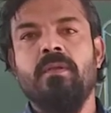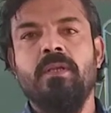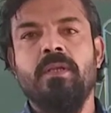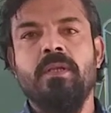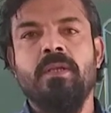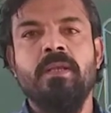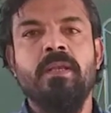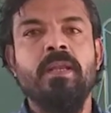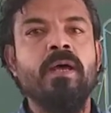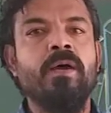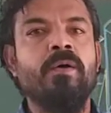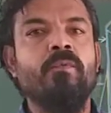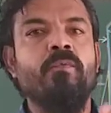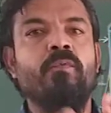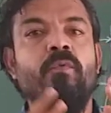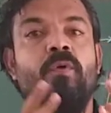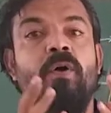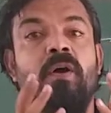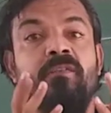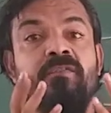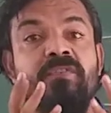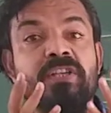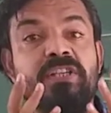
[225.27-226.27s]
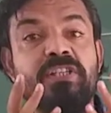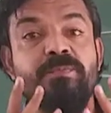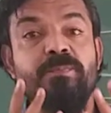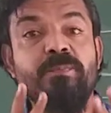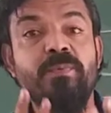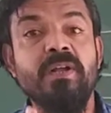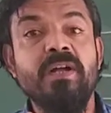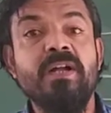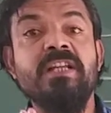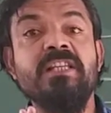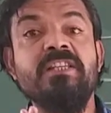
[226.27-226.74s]
Now, which
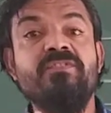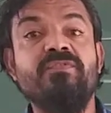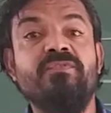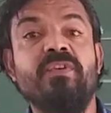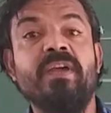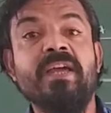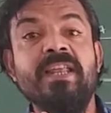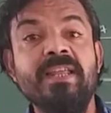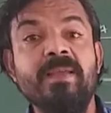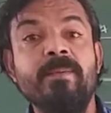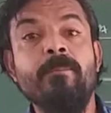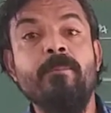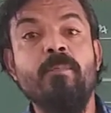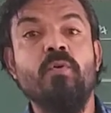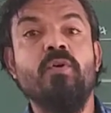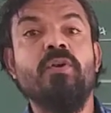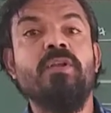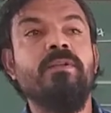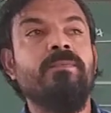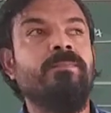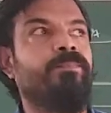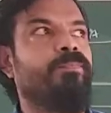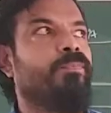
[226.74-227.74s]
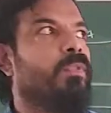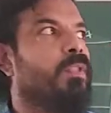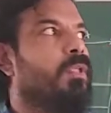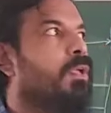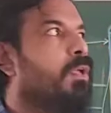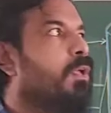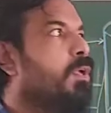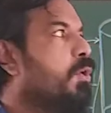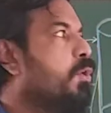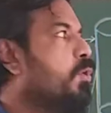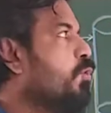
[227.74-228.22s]
blood is very important?
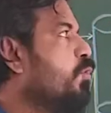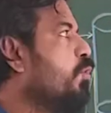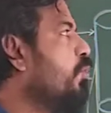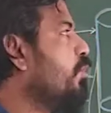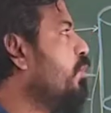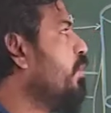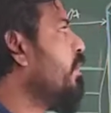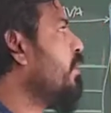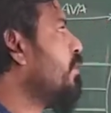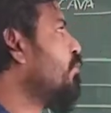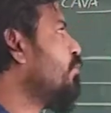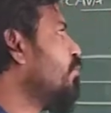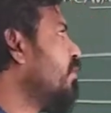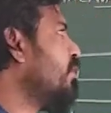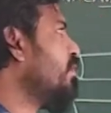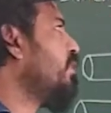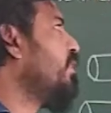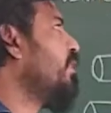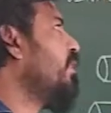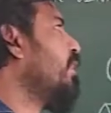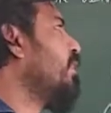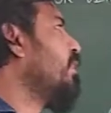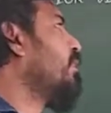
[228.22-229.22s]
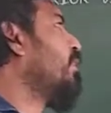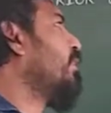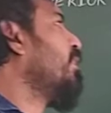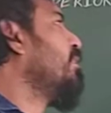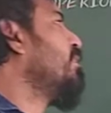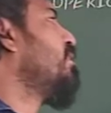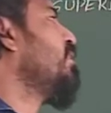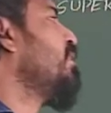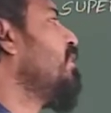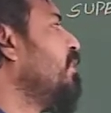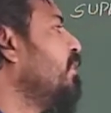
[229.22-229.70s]
So, dear students, here you
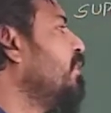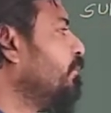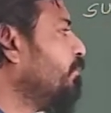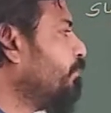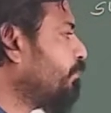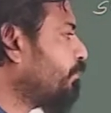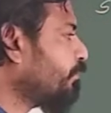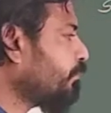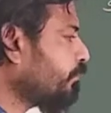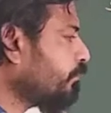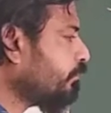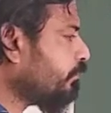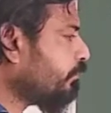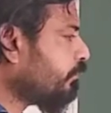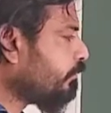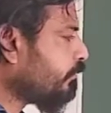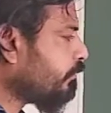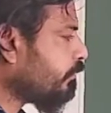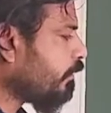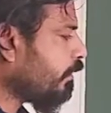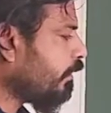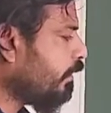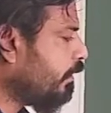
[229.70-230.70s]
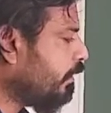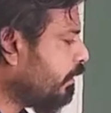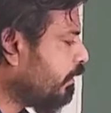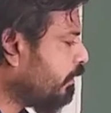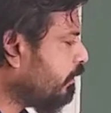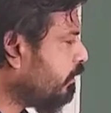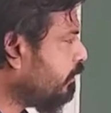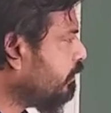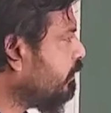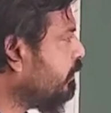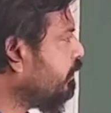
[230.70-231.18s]
can see
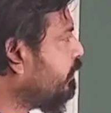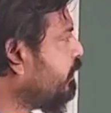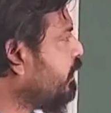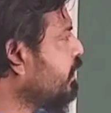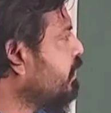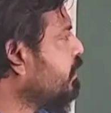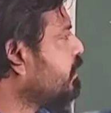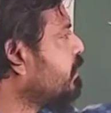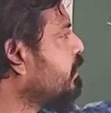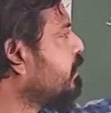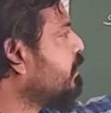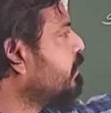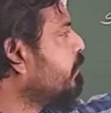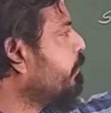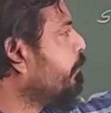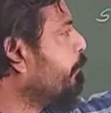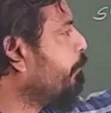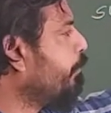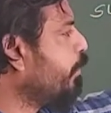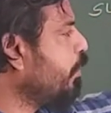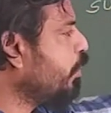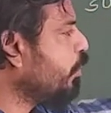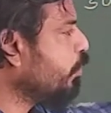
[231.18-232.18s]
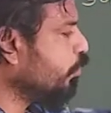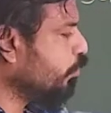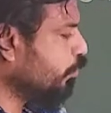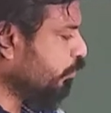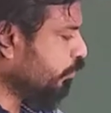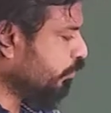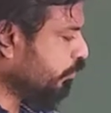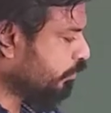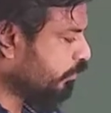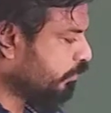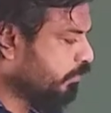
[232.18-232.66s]
these
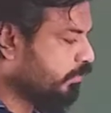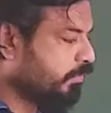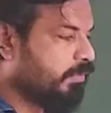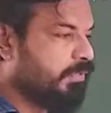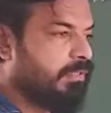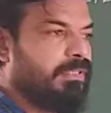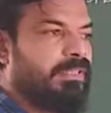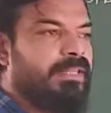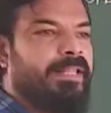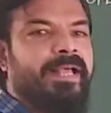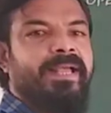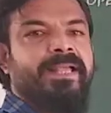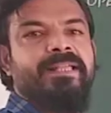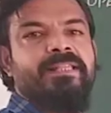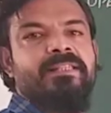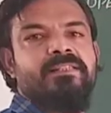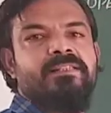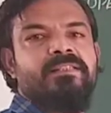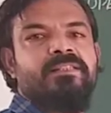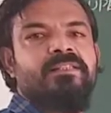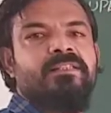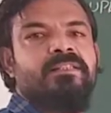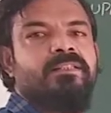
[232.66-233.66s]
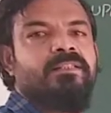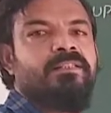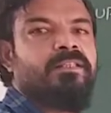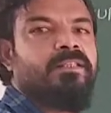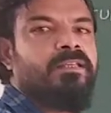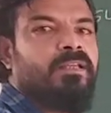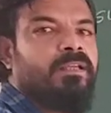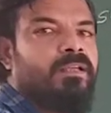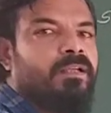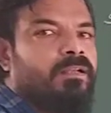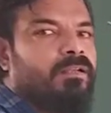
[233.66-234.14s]
blue lines.
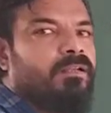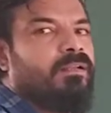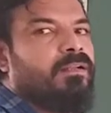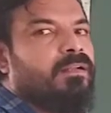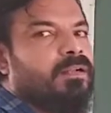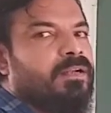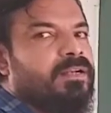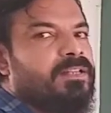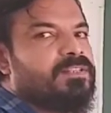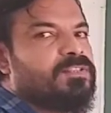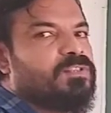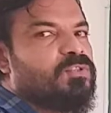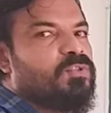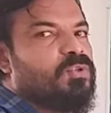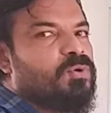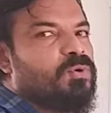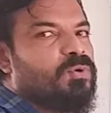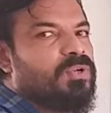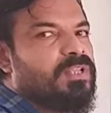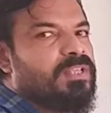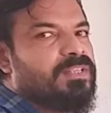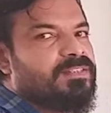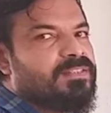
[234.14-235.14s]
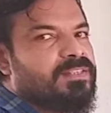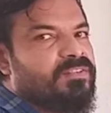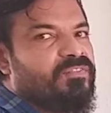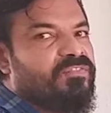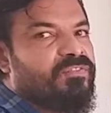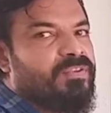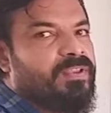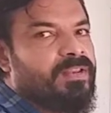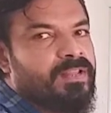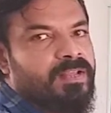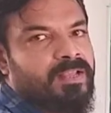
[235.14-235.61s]
It is known as the
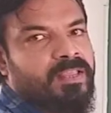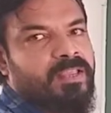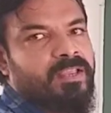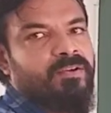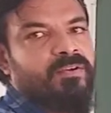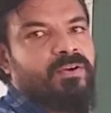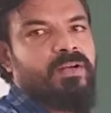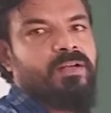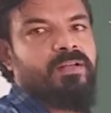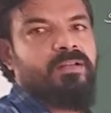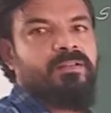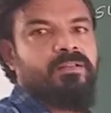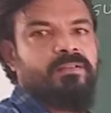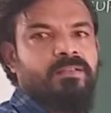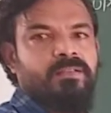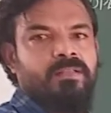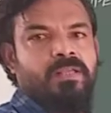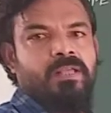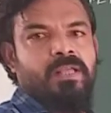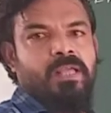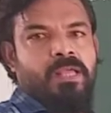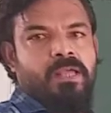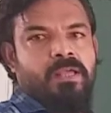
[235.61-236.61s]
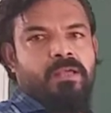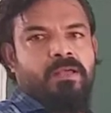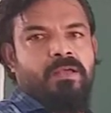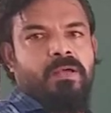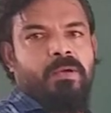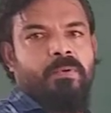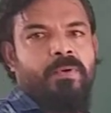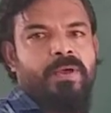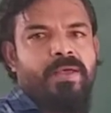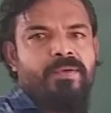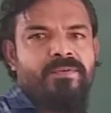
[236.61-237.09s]
vena cava.
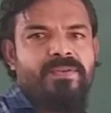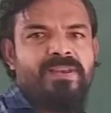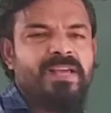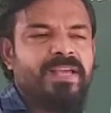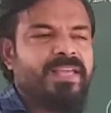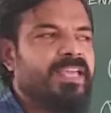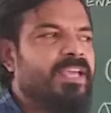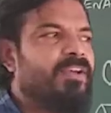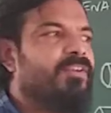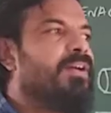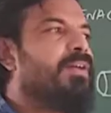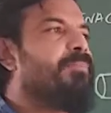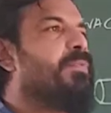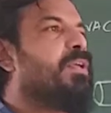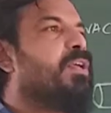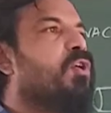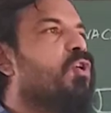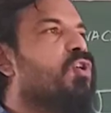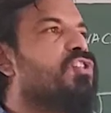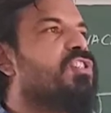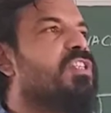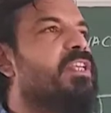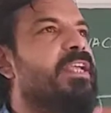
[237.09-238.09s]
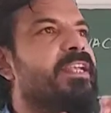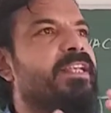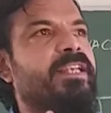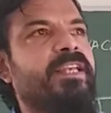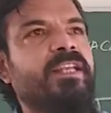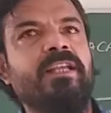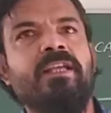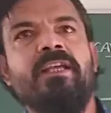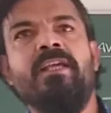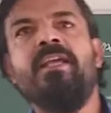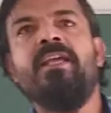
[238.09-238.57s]
Well, vena cava because
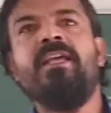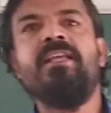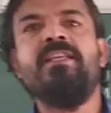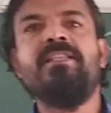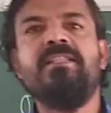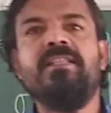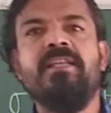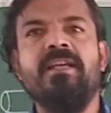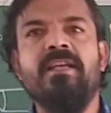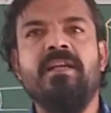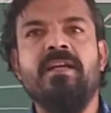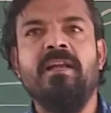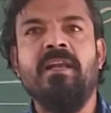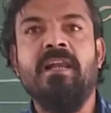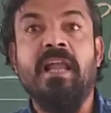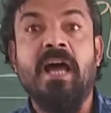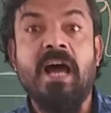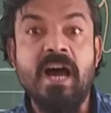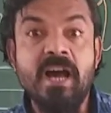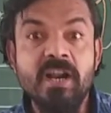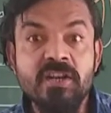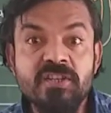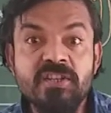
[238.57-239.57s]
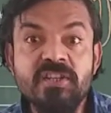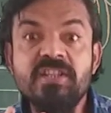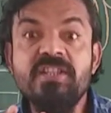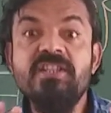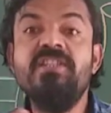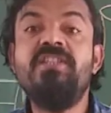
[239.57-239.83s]
it is larger in